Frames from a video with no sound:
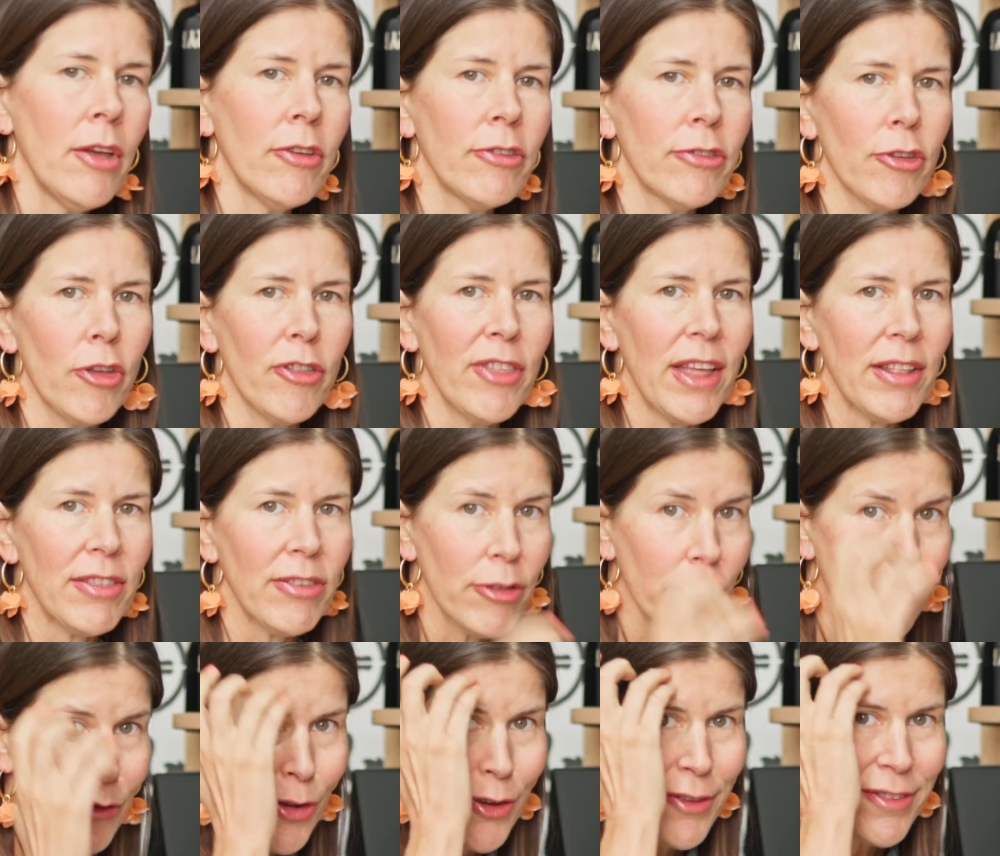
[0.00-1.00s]
So that's
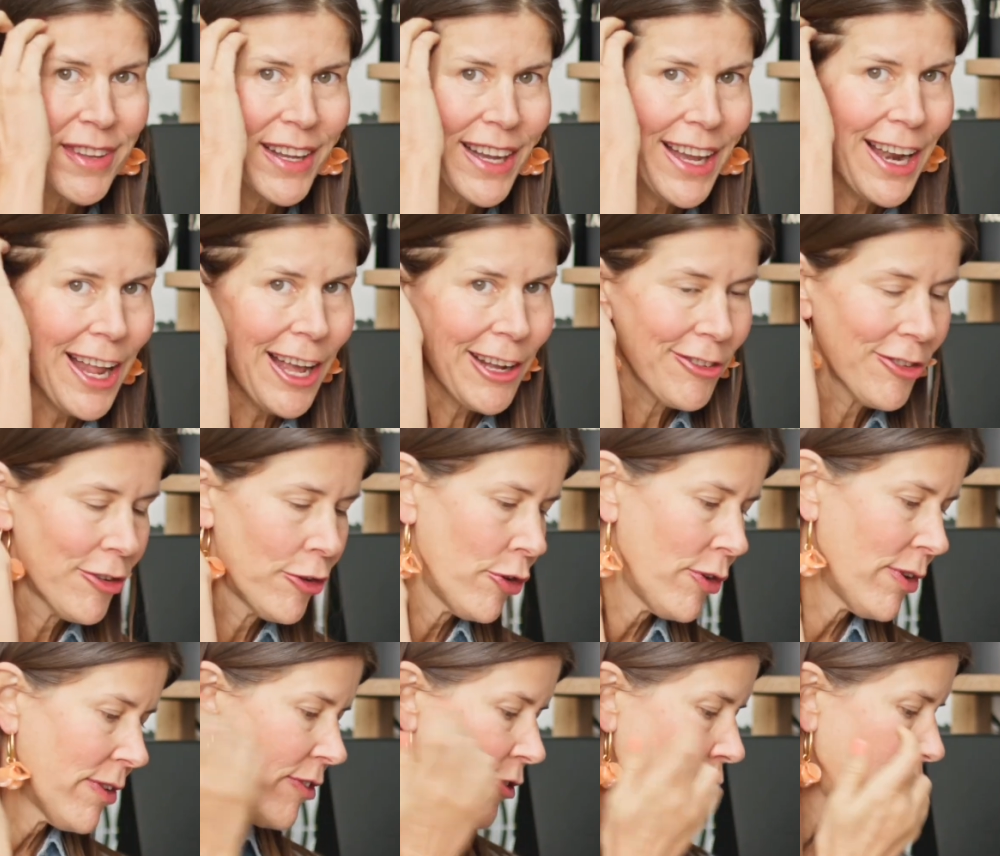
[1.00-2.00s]
the first thing I like to do,
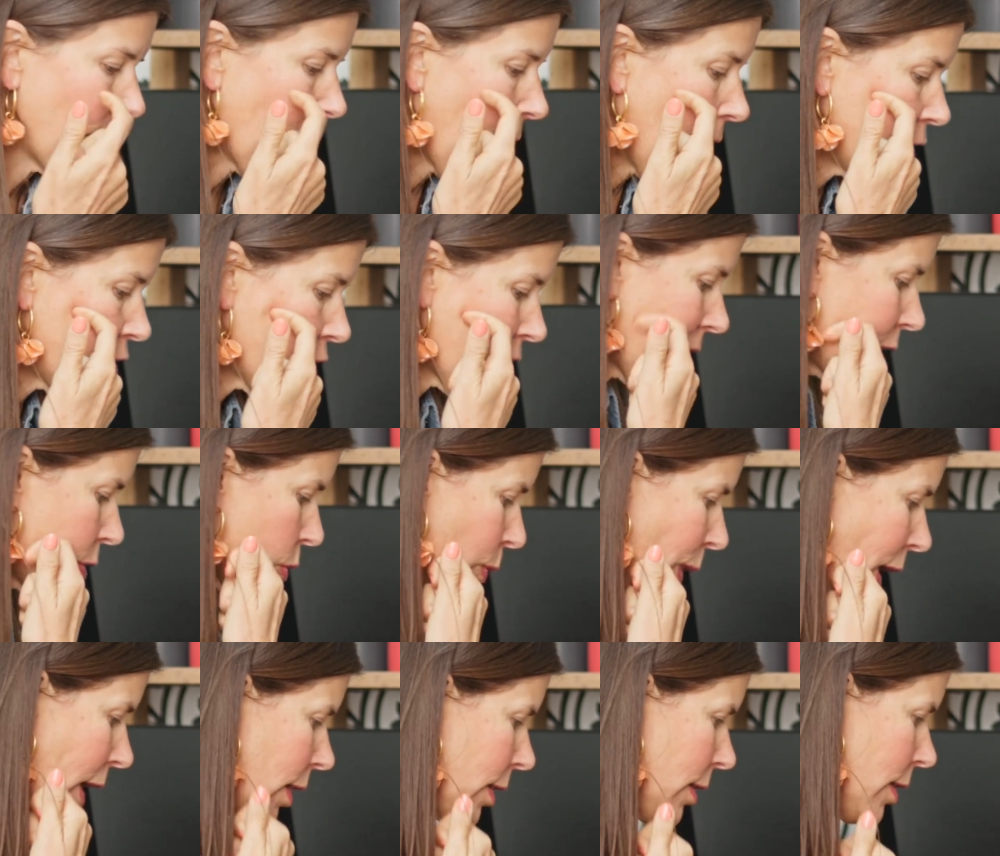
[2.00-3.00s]
is to hydrate
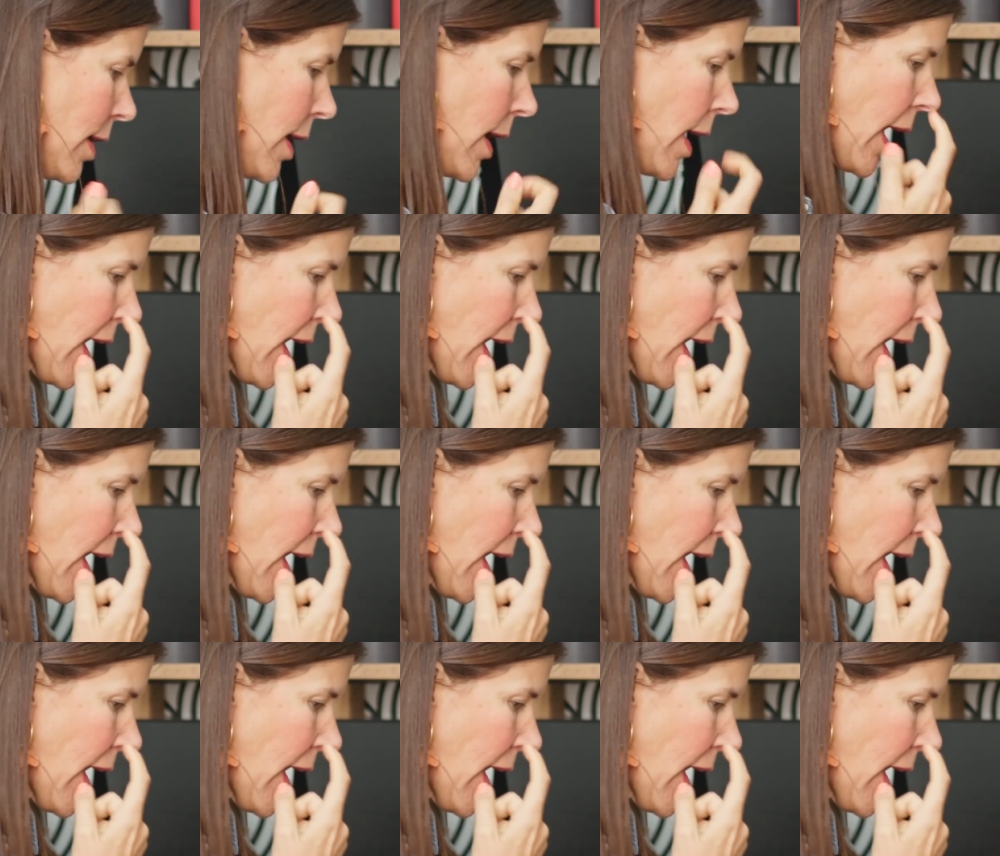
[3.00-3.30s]
well.